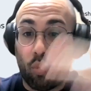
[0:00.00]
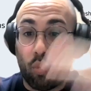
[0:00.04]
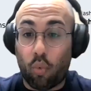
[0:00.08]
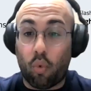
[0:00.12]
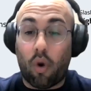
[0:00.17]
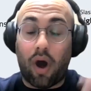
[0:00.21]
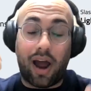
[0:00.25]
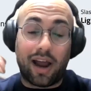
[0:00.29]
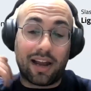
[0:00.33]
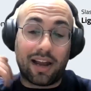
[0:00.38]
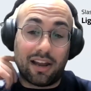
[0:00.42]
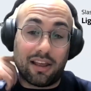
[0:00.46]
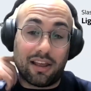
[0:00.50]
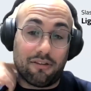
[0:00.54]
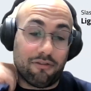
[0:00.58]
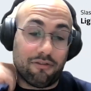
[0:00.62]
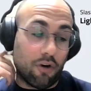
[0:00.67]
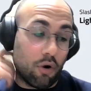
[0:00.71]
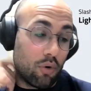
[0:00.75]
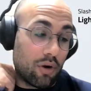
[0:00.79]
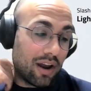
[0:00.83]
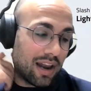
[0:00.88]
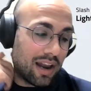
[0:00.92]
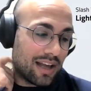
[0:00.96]
widely
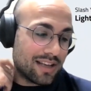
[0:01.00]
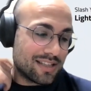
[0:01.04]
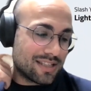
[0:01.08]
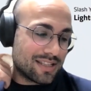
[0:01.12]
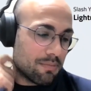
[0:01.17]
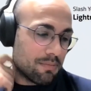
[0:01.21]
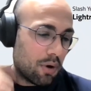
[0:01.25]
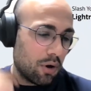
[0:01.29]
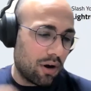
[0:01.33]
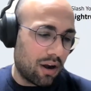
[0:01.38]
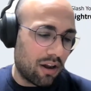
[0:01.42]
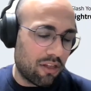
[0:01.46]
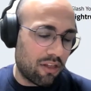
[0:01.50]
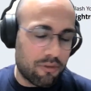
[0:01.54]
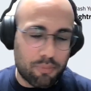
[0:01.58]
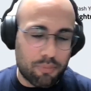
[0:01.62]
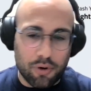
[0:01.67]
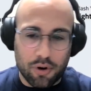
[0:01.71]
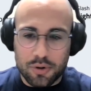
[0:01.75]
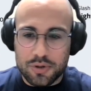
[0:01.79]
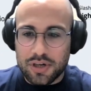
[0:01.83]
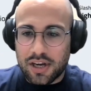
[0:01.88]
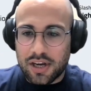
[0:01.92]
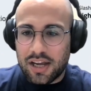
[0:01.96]
vocalized the monolith
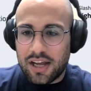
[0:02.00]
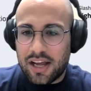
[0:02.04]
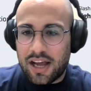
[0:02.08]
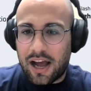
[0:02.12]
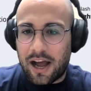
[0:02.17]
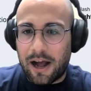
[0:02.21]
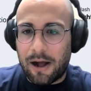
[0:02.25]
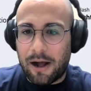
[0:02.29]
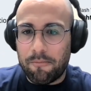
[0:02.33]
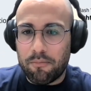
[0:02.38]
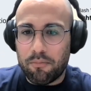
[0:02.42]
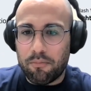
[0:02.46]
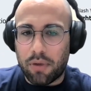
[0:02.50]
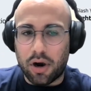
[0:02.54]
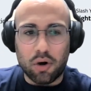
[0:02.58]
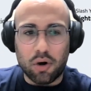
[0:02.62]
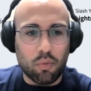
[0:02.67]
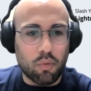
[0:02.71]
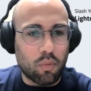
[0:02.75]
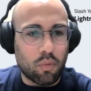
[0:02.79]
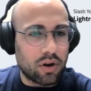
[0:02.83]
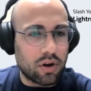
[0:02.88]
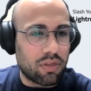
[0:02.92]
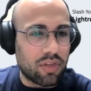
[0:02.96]
approach.
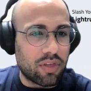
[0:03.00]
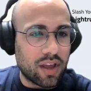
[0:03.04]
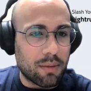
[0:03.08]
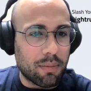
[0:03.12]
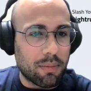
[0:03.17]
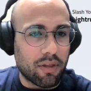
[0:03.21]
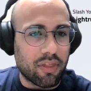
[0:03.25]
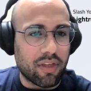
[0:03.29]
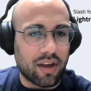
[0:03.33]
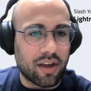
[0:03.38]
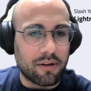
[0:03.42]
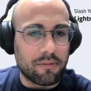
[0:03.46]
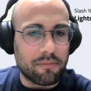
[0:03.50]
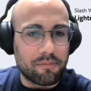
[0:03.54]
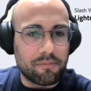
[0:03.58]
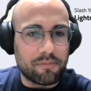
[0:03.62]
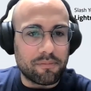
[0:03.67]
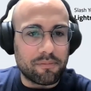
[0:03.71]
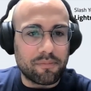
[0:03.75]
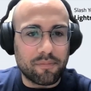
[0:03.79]
Mark, what do you think about that?